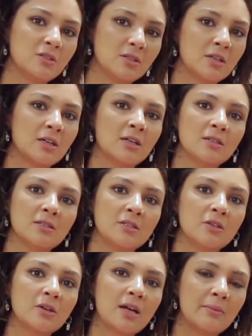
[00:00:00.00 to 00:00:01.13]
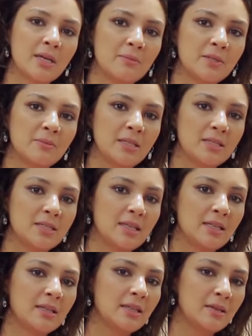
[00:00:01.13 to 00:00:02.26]
girls, you know, coming up to me
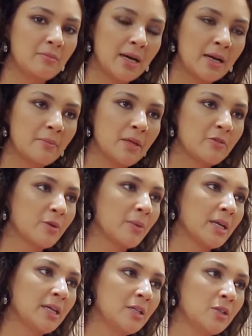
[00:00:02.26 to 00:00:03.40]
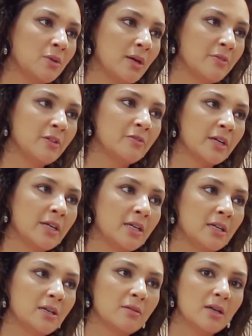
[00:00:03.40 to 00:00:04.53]
saying that they admire me for what I do. I feel
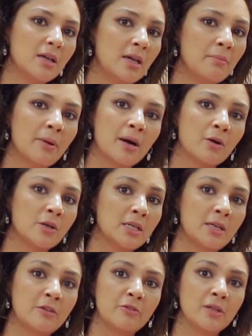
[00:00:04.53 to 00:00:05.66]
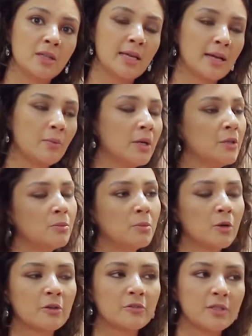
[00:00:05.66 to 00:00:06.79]
very empowered, and I feel like I want to do
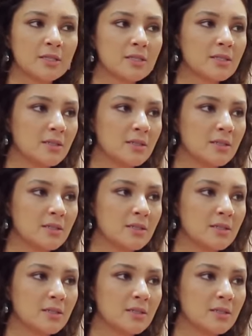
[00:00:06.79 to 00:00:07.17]
more of this.